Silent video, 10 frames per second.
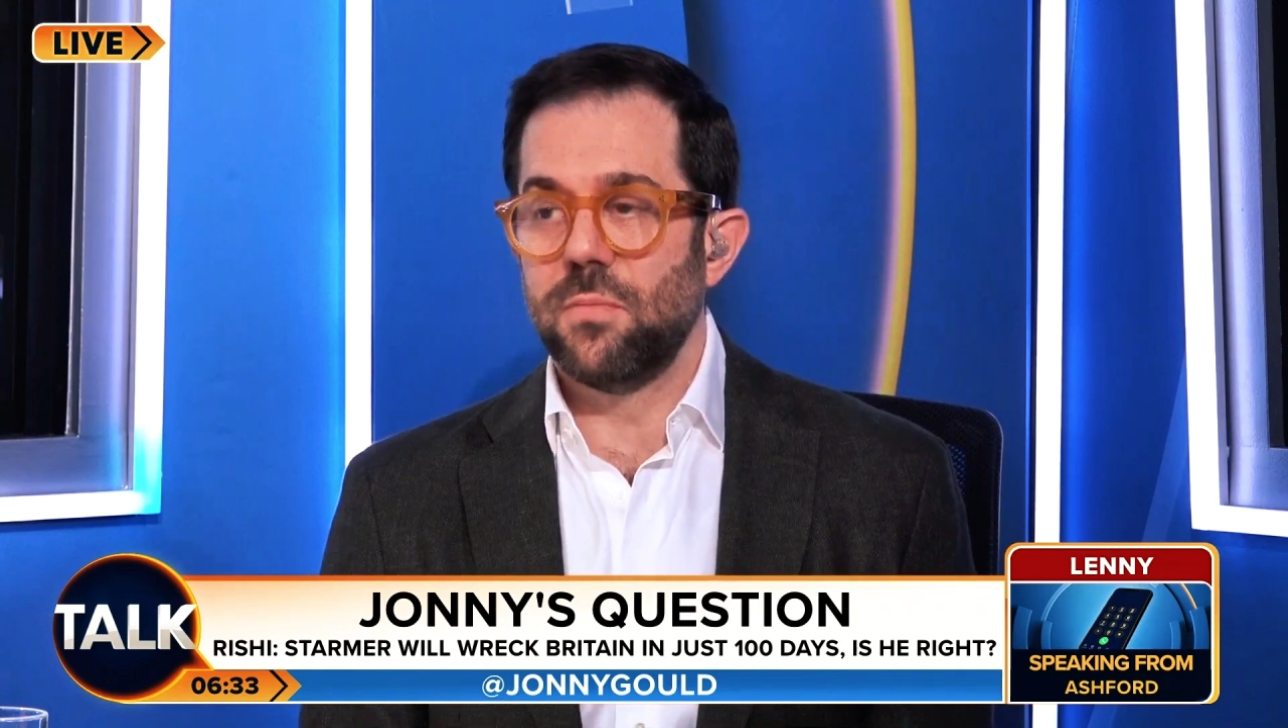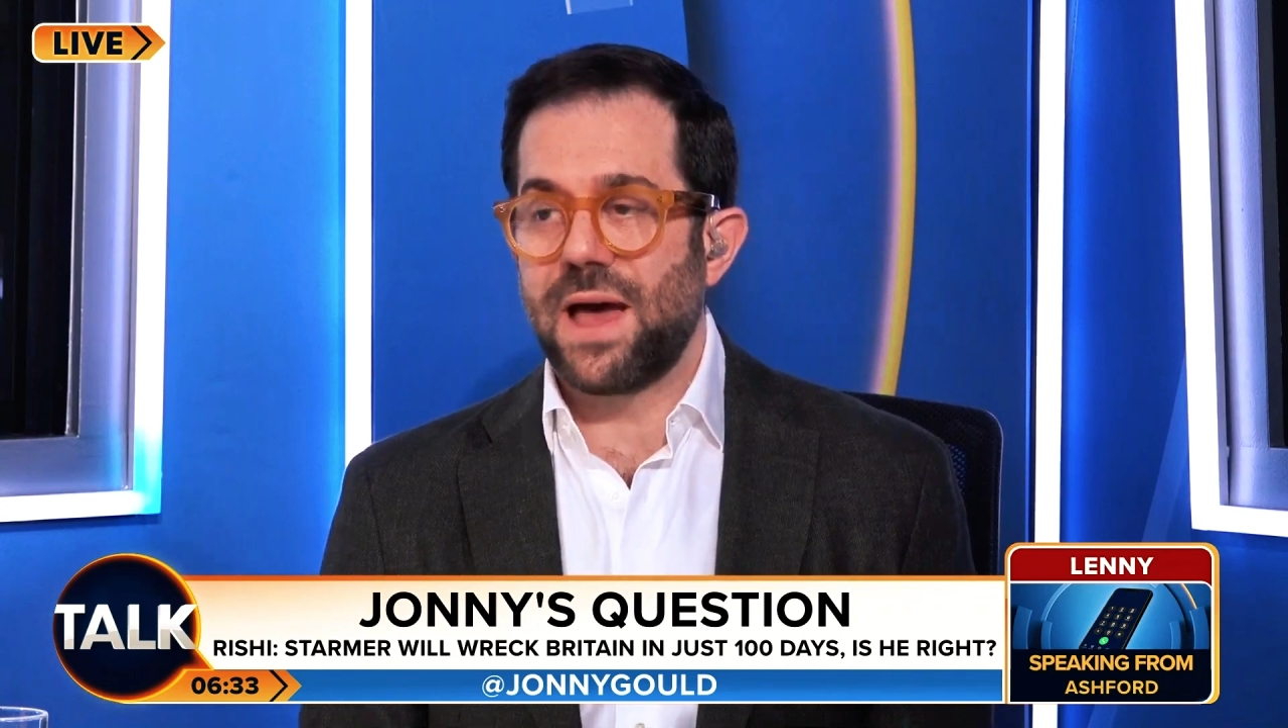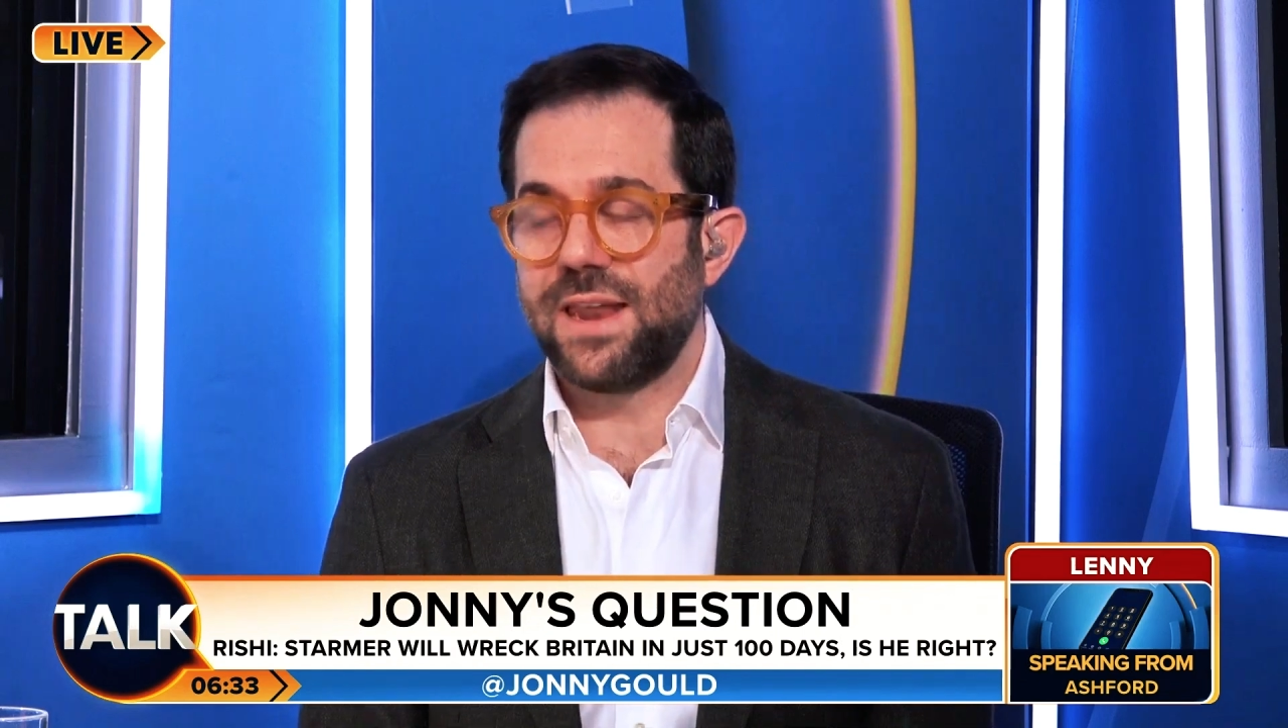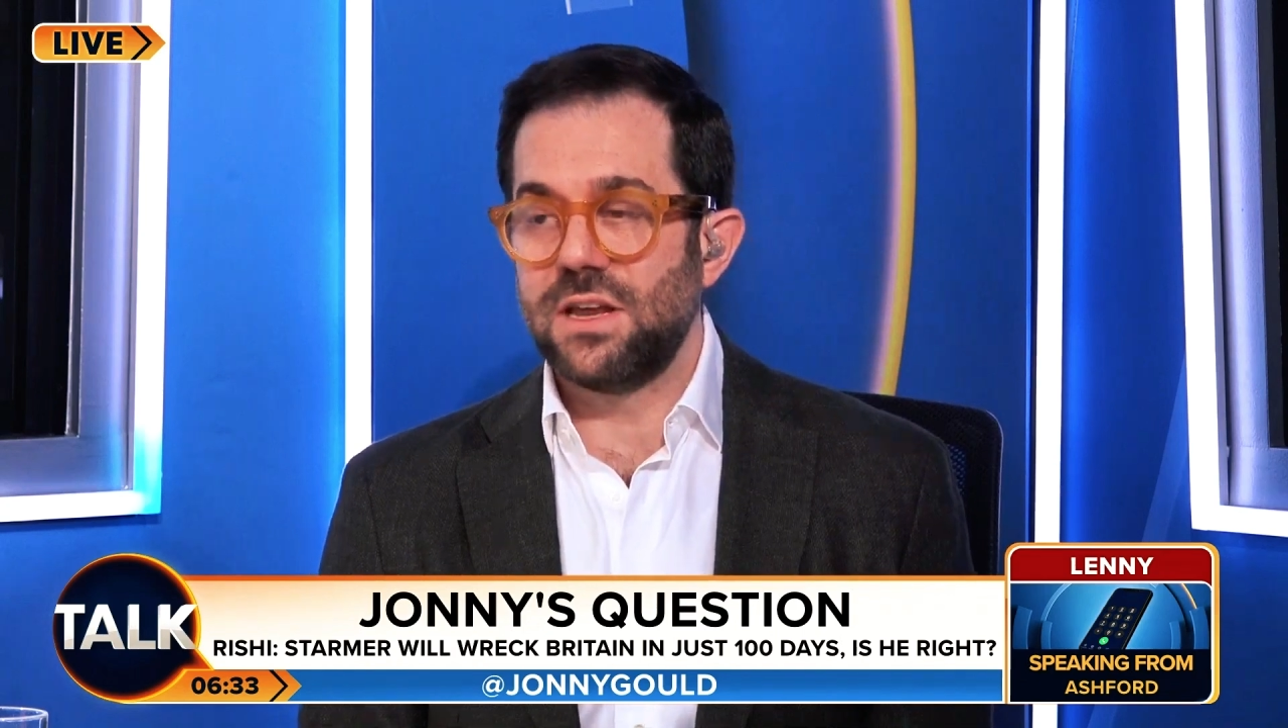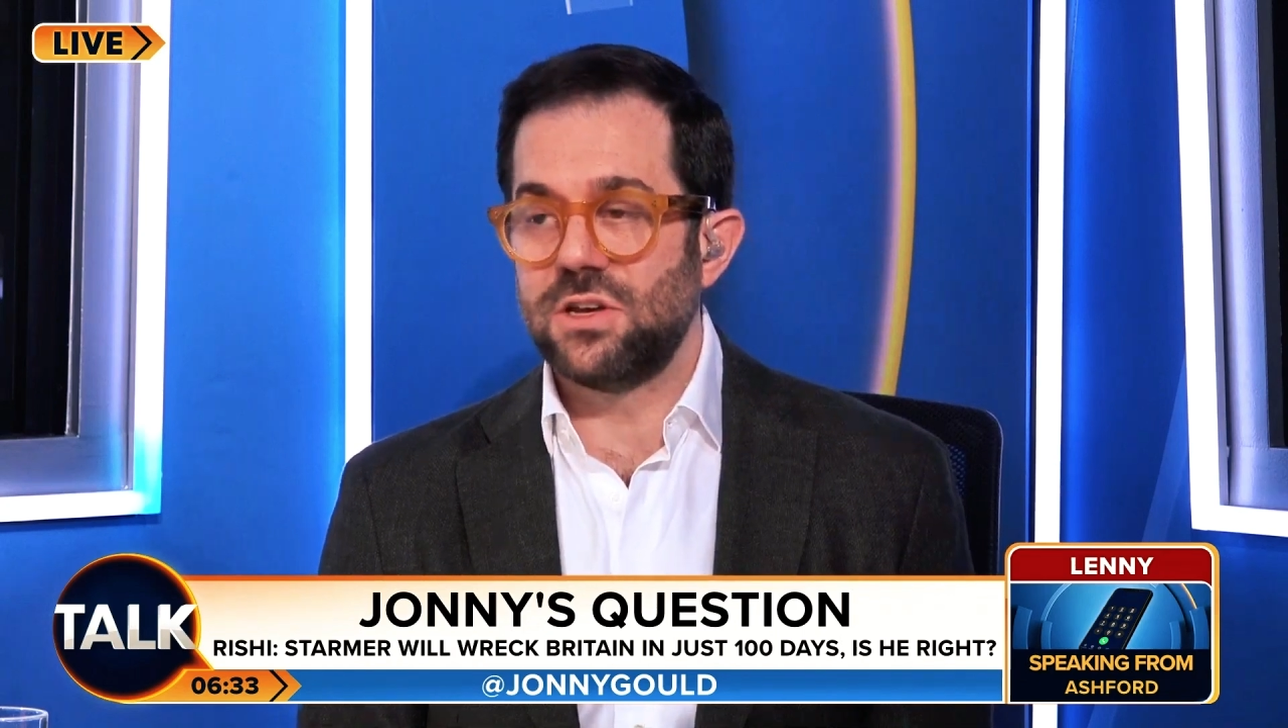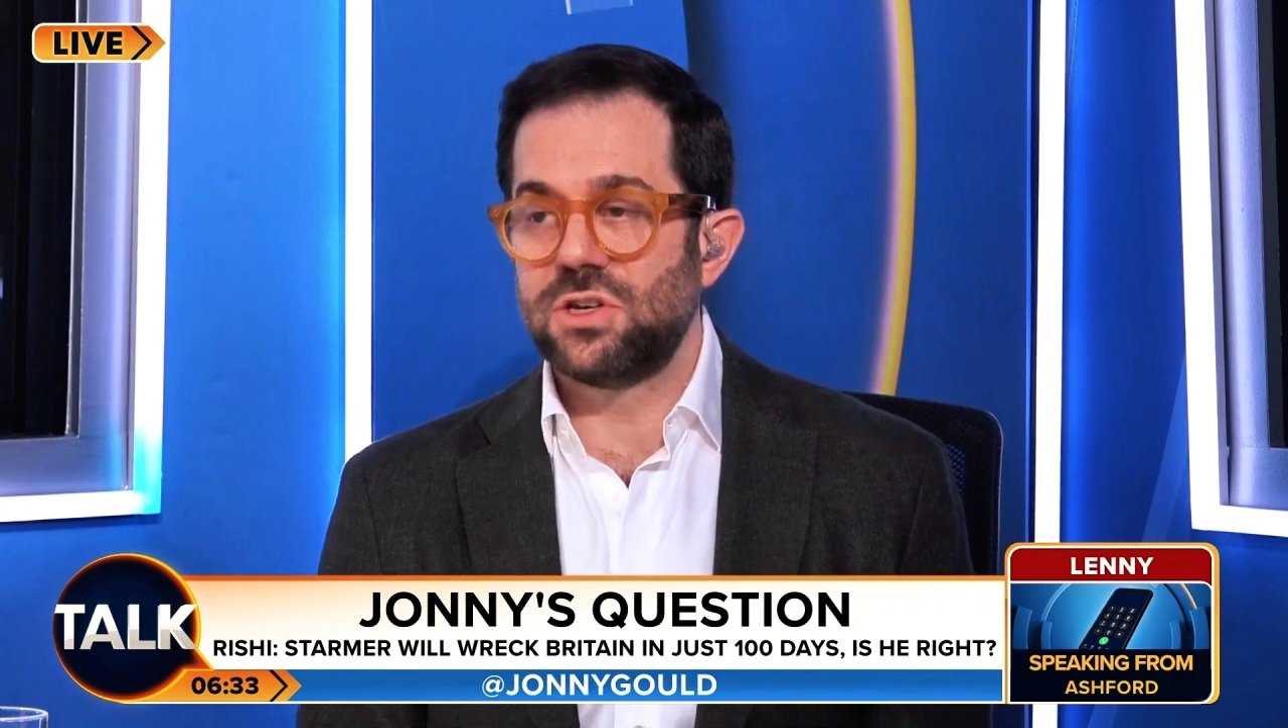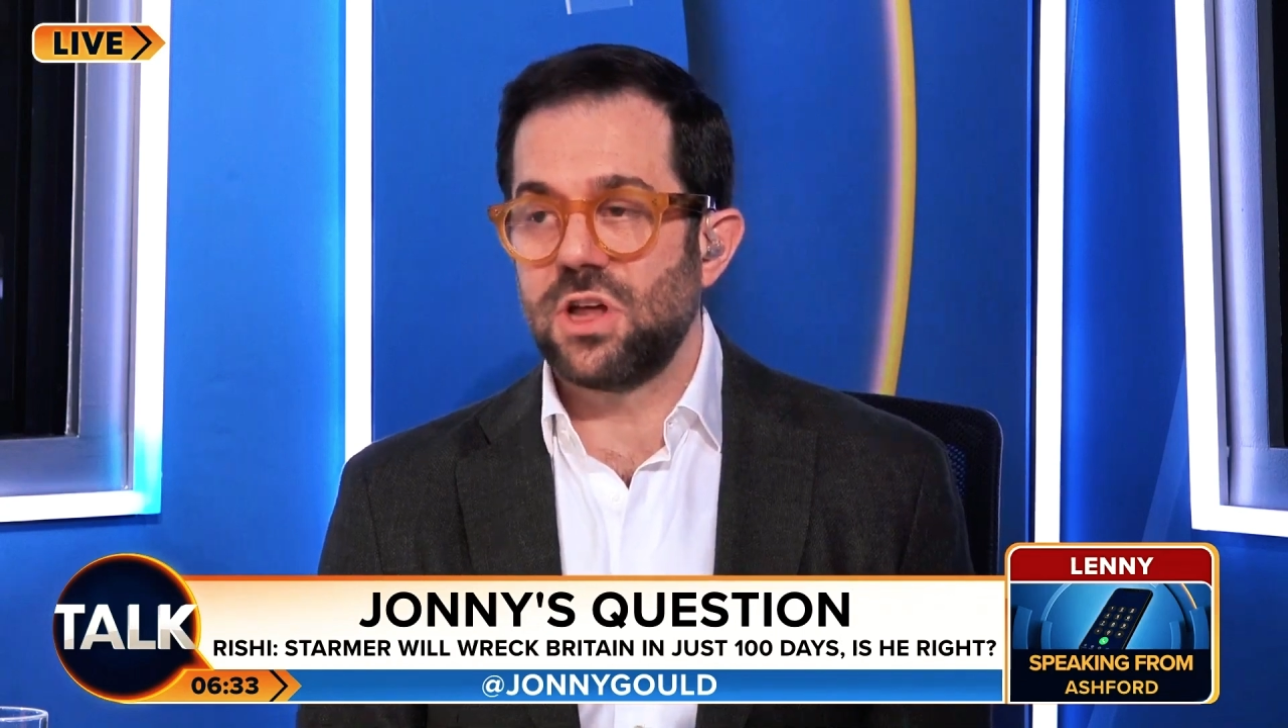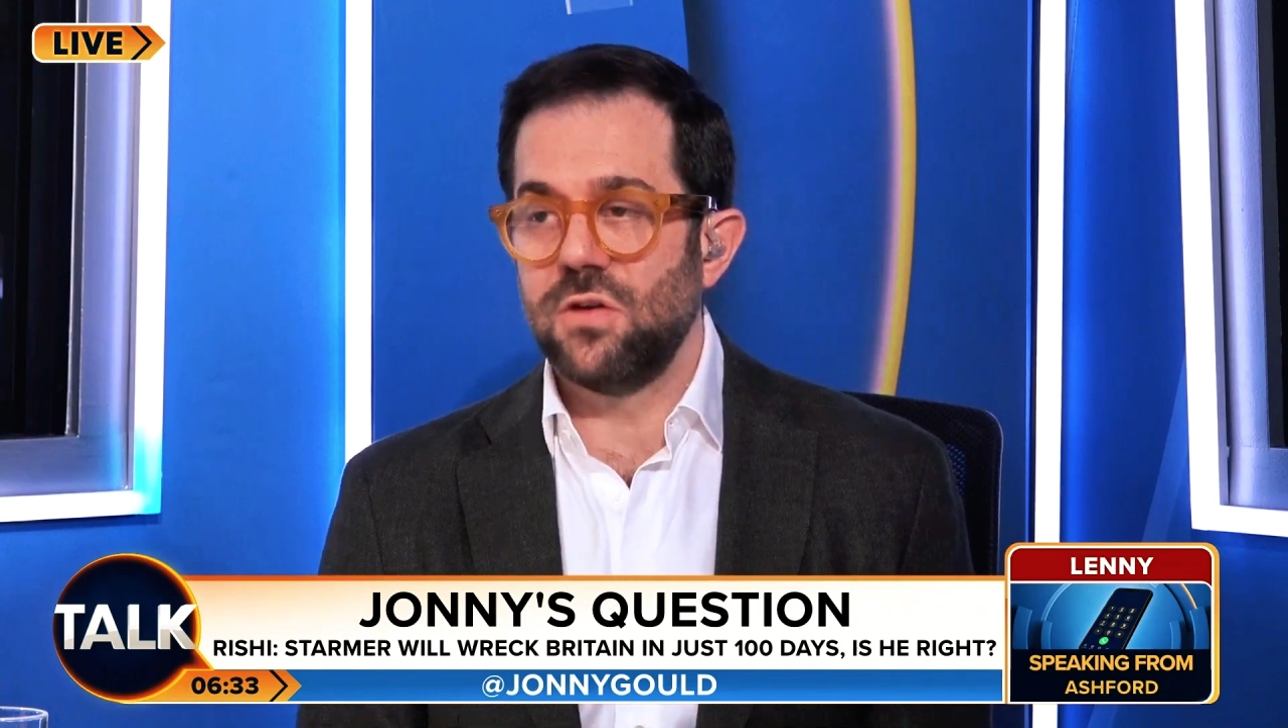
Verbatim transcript: managed,